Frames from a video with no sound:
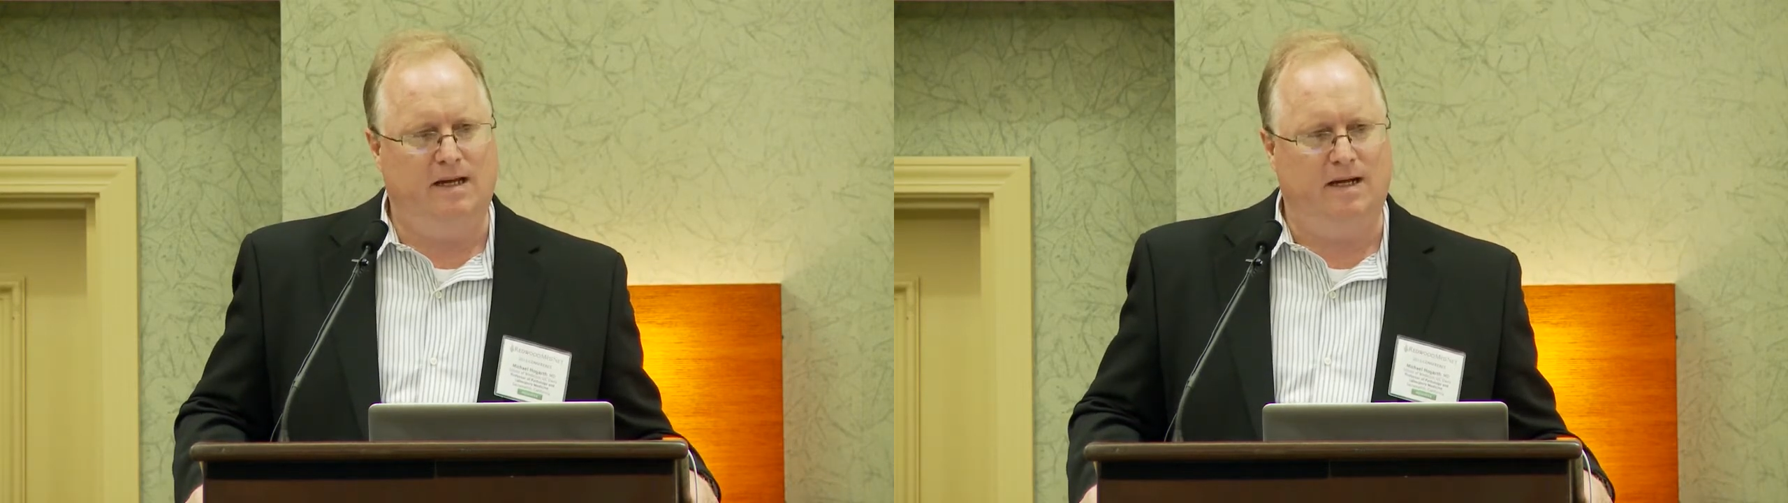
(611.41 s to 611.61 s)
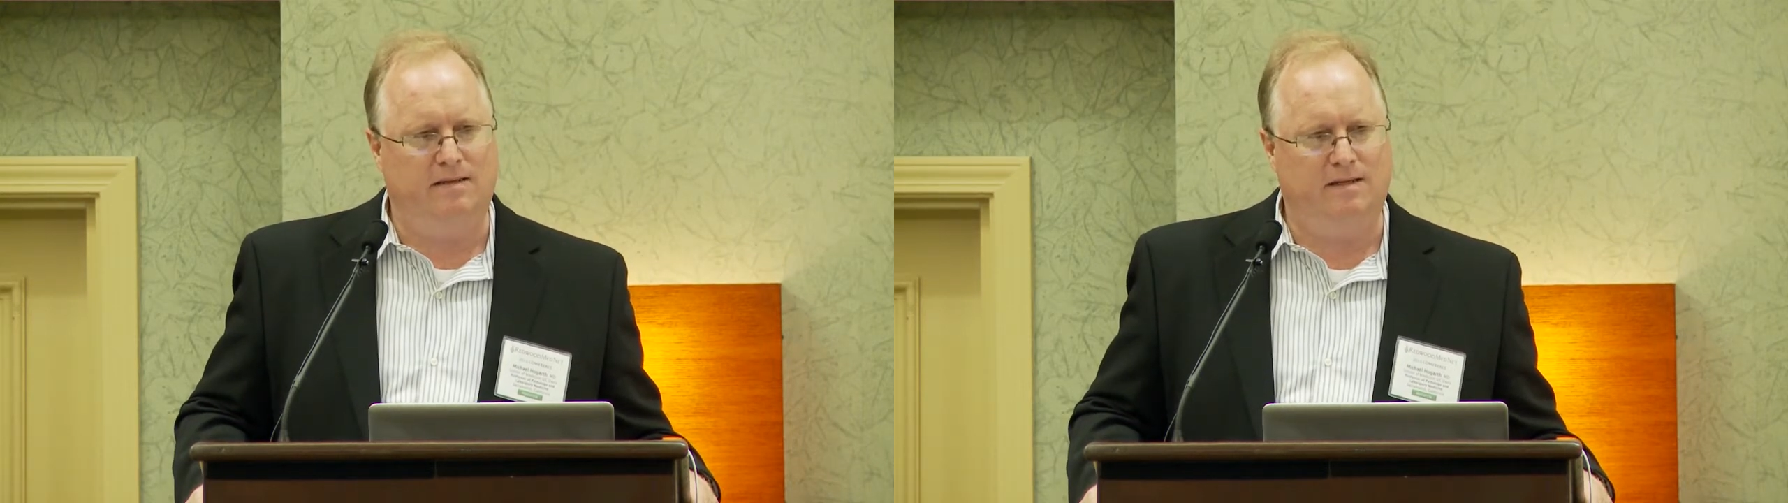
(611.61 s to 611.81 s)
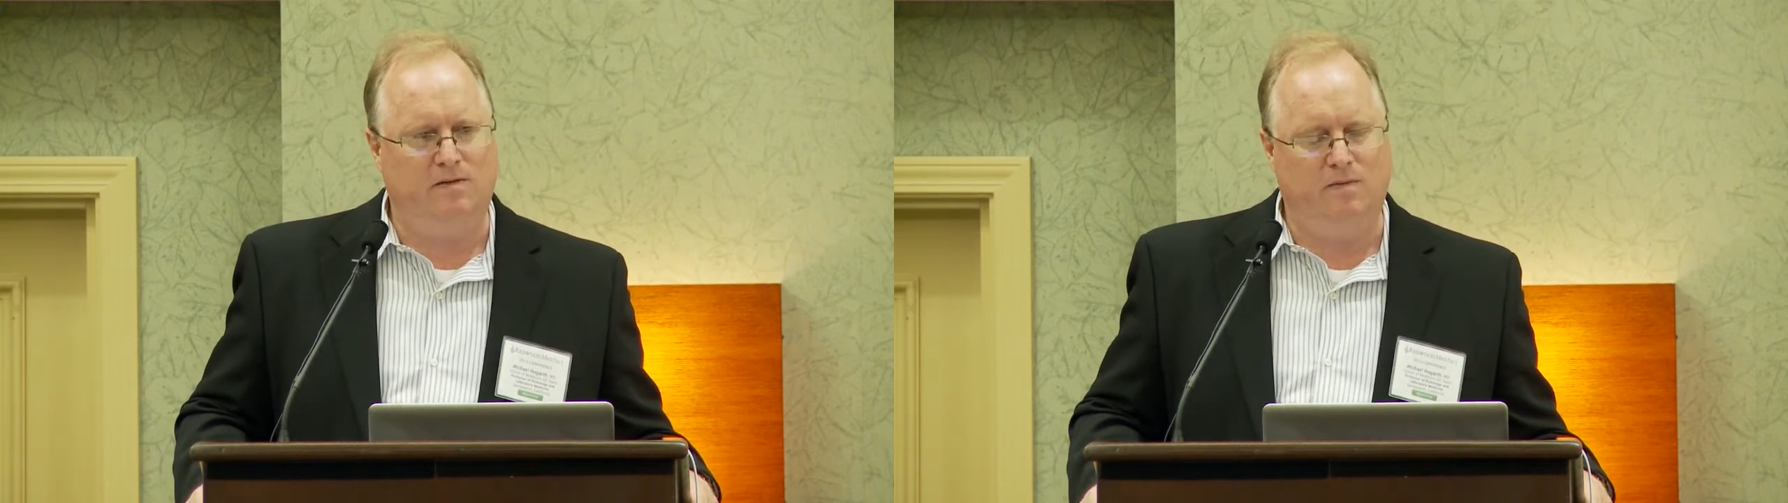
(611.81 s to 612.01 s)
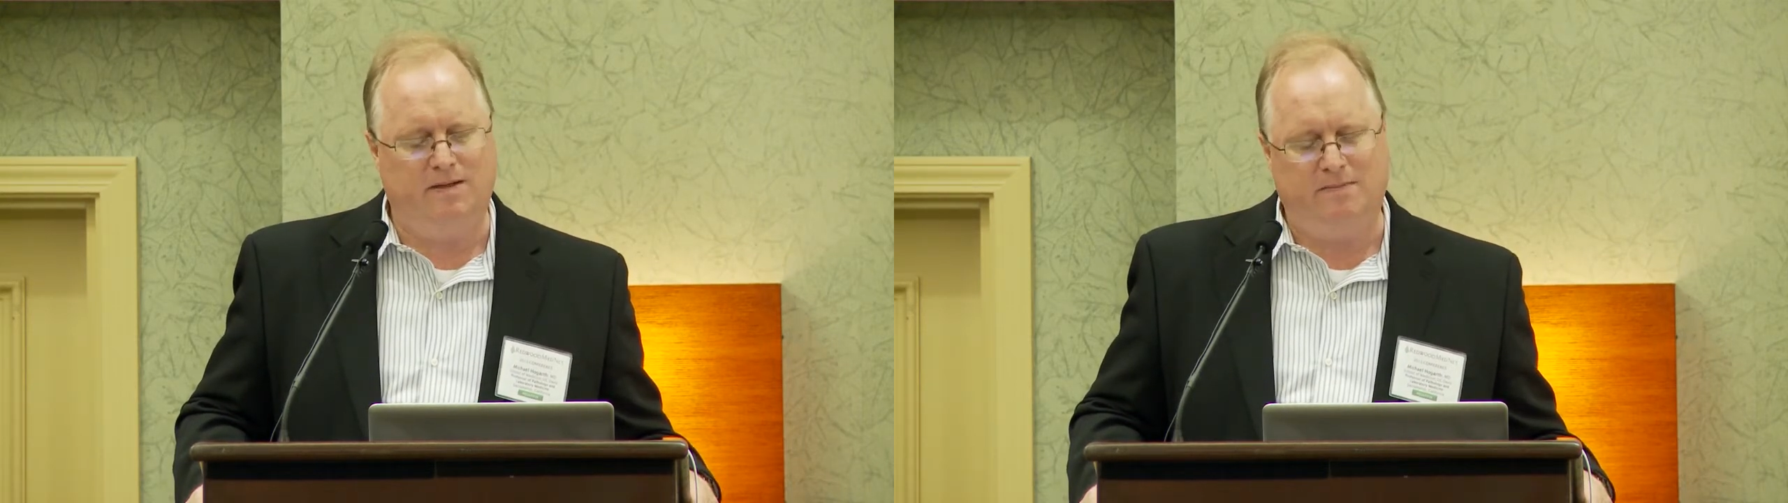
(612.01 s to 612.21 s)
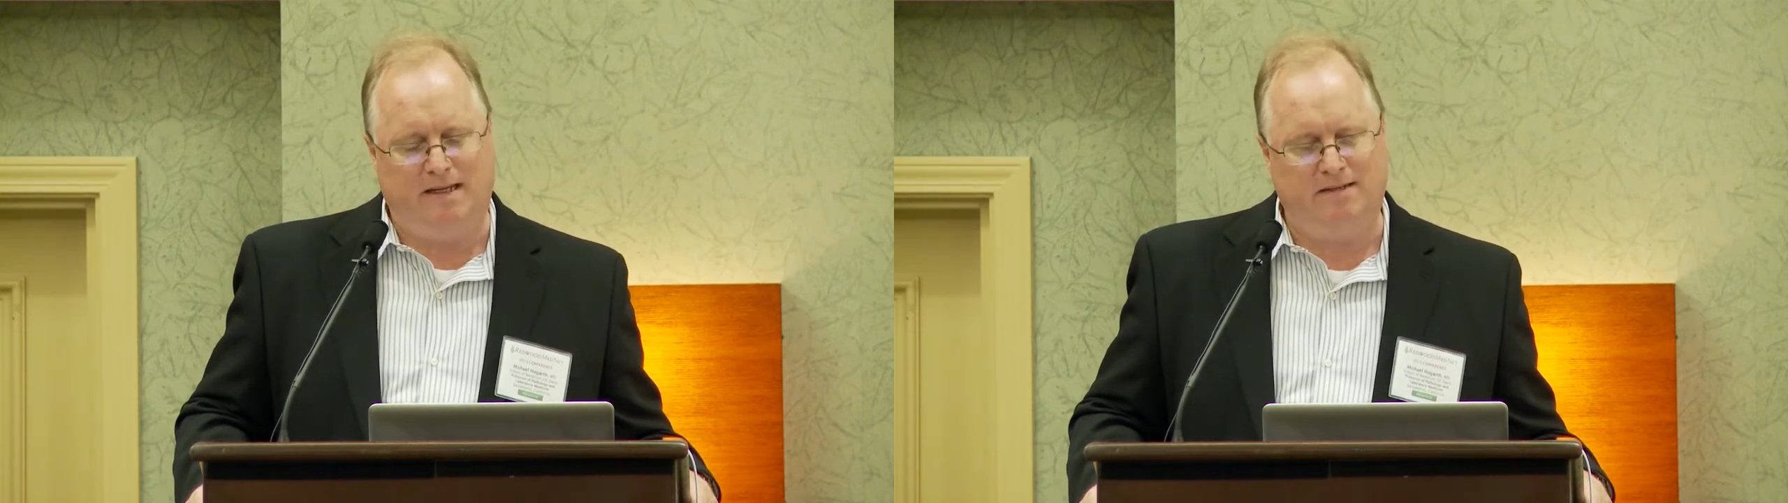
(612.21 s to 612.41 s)
I think
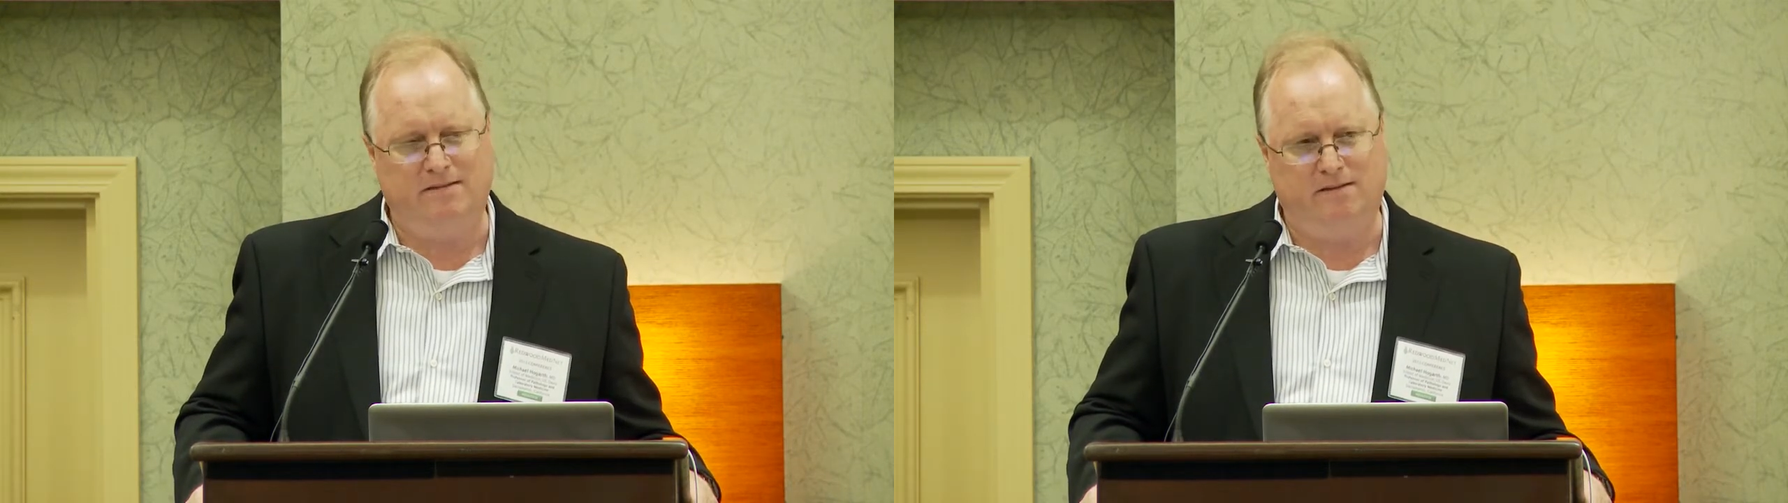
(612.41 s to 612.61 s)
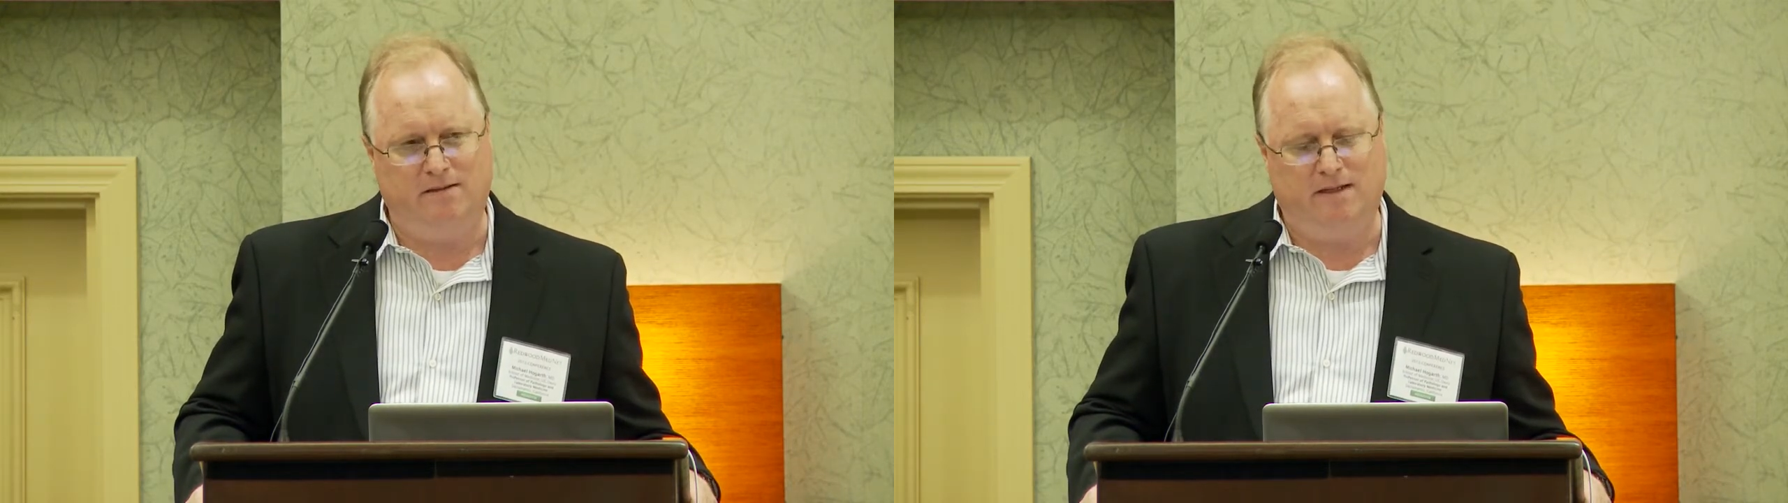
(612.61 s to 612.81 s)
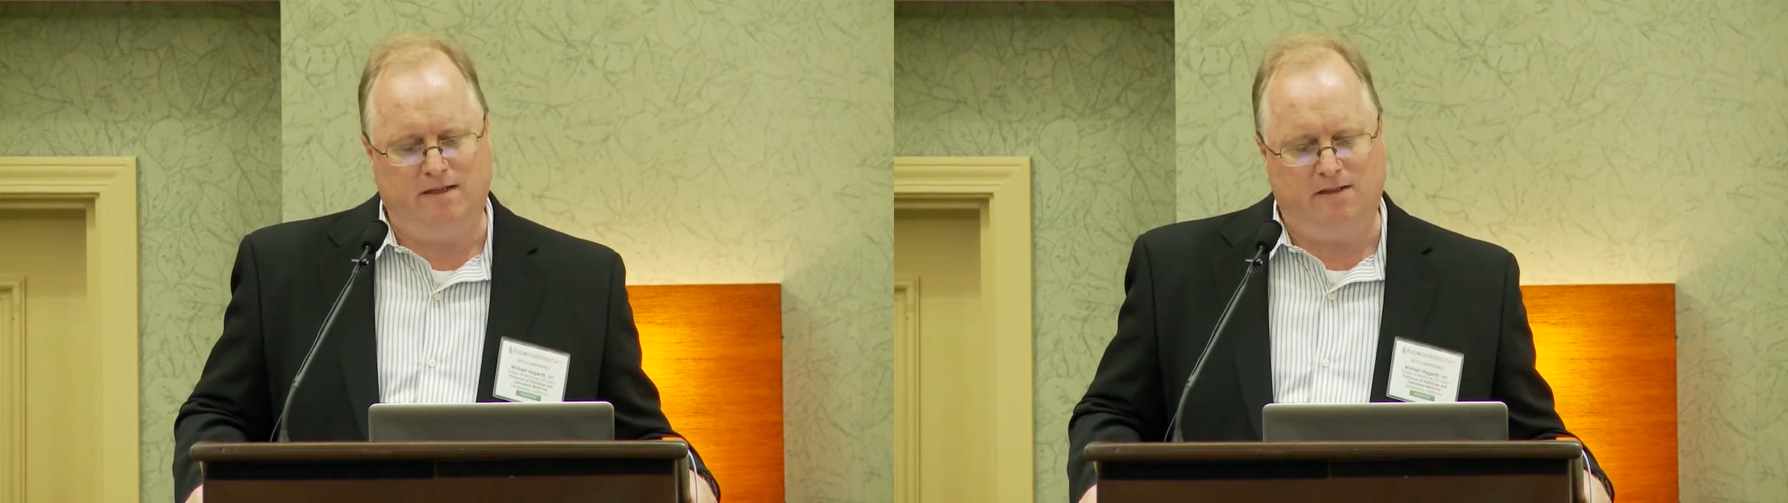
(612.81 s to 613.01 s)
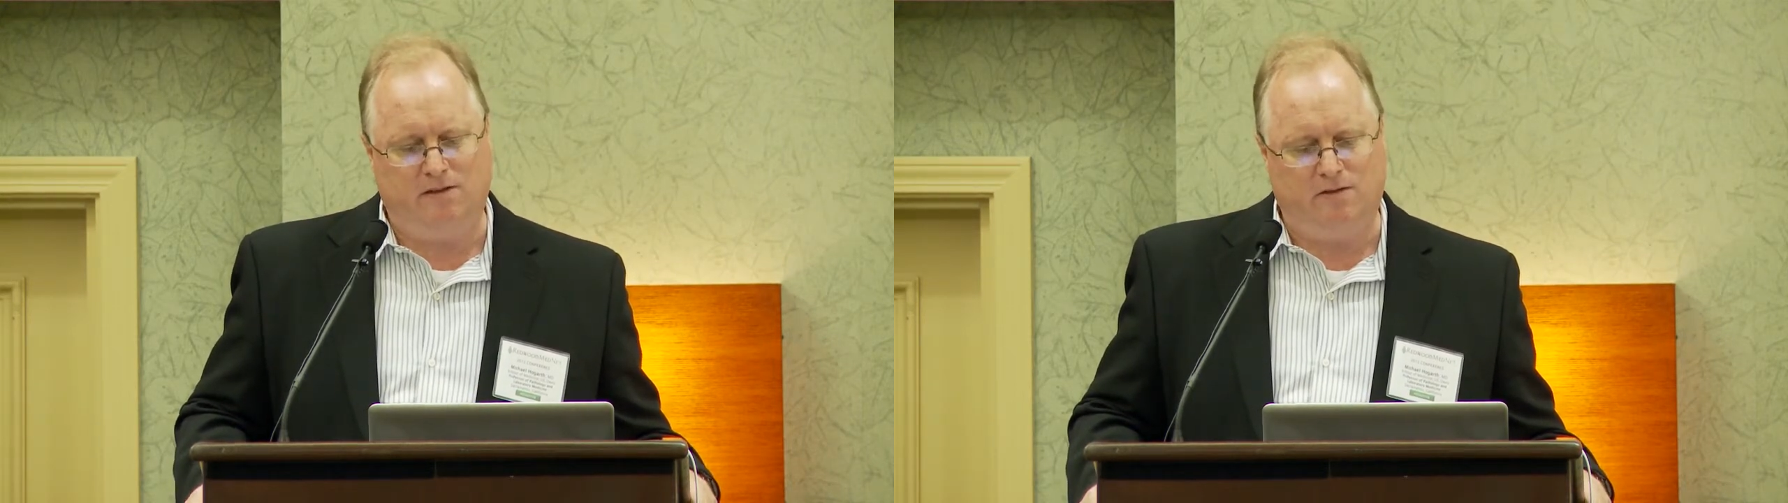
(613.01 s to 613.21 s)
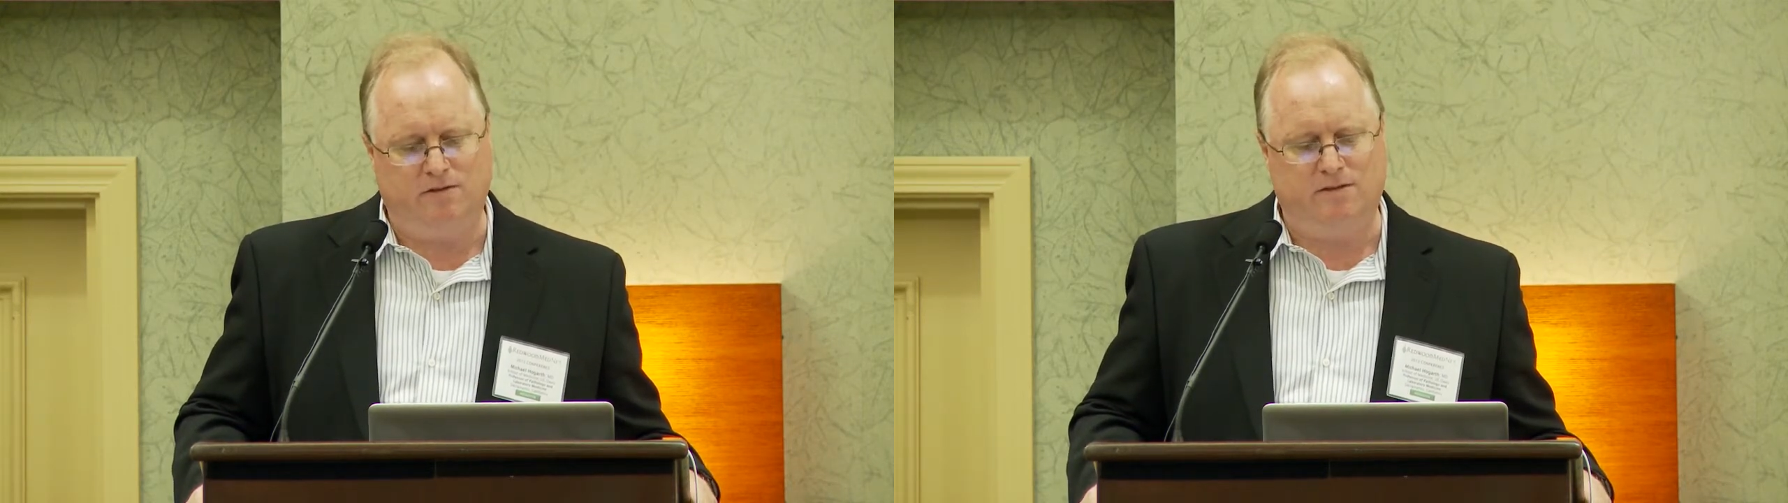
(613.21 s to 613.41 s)
we may start getting
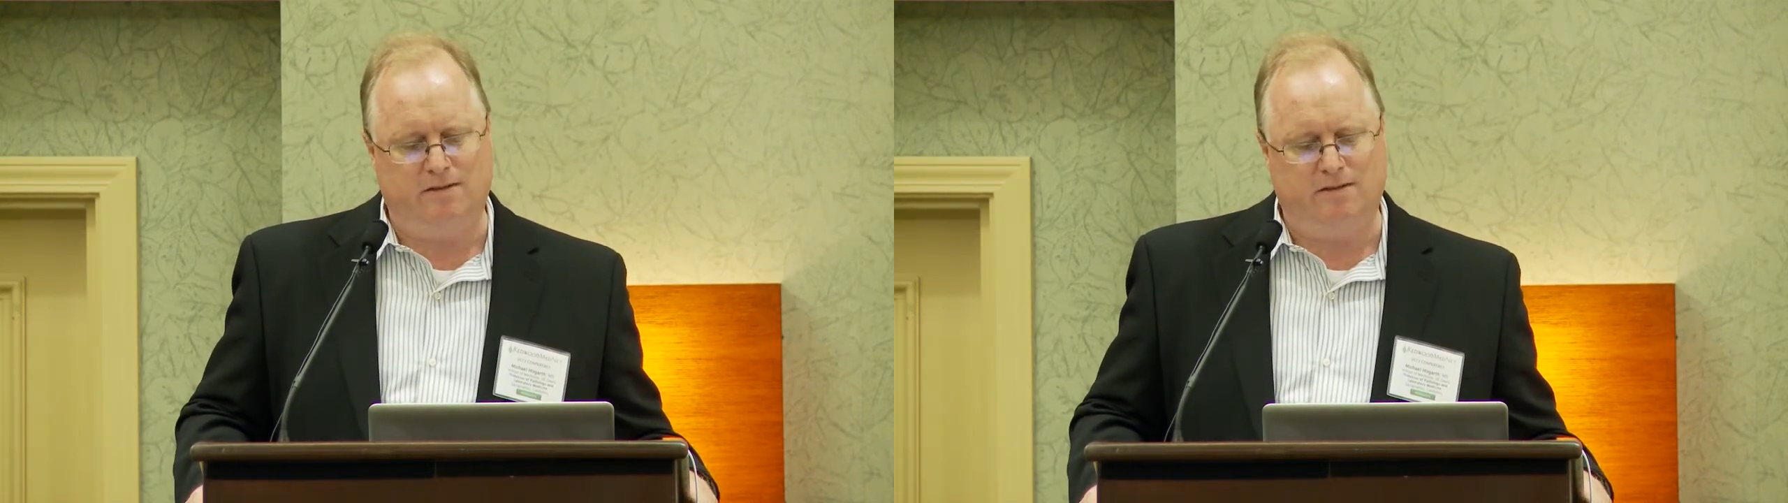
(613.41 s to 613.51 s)
close